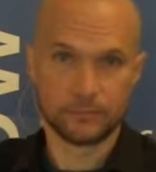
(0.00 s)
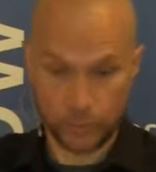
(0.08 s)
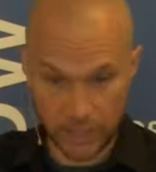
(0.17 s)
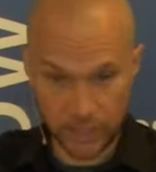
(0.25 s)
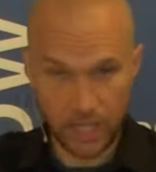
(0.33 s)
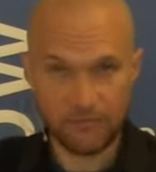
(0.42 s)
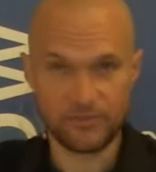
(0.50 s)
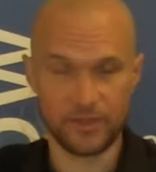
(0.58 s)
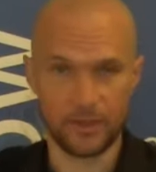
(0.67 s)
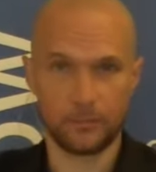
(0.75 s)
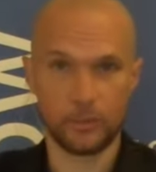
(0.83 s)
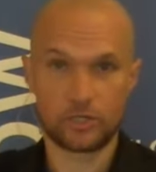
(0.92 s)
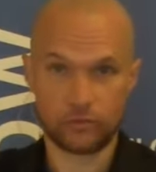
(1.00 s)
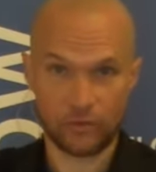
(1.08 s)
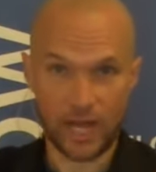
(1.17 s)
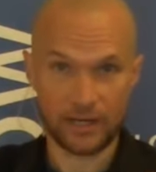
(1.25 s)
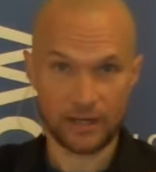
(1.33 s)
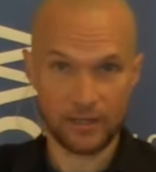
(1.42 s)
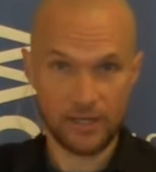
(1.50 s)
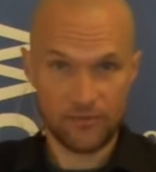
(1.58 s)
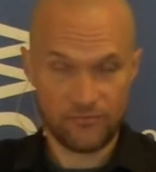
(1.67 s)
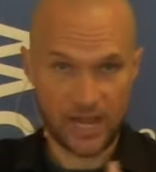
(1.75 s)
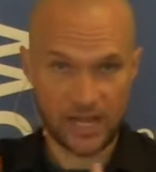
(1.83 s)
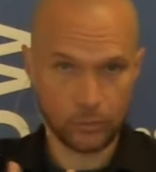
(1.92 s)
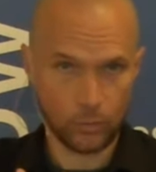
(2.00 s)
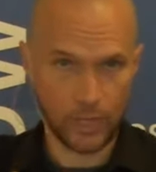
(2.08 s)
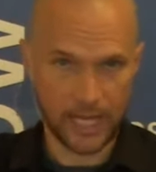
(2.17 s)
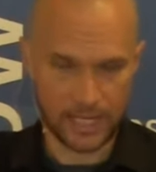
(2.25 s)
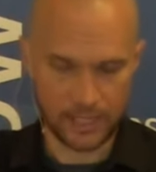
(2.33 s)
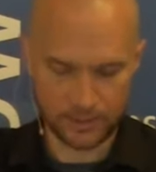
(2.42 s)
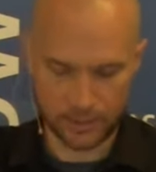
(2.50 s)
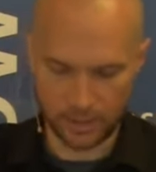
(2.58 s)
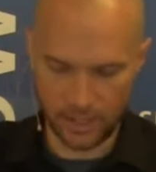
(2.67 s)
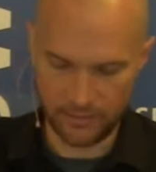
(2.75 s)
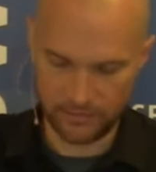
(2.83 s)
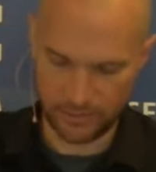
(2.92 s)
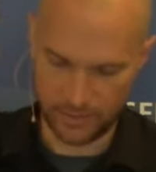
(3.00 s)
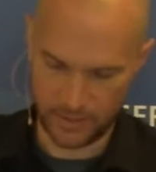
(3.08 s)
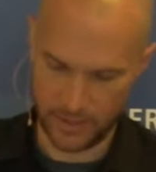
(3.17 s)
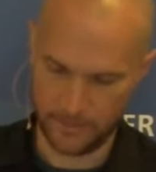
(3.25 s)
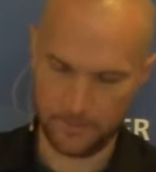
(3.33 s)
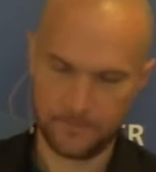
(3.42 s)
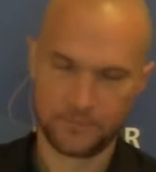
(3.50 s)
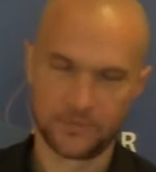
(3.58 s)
We love them. We try to find a way to love them.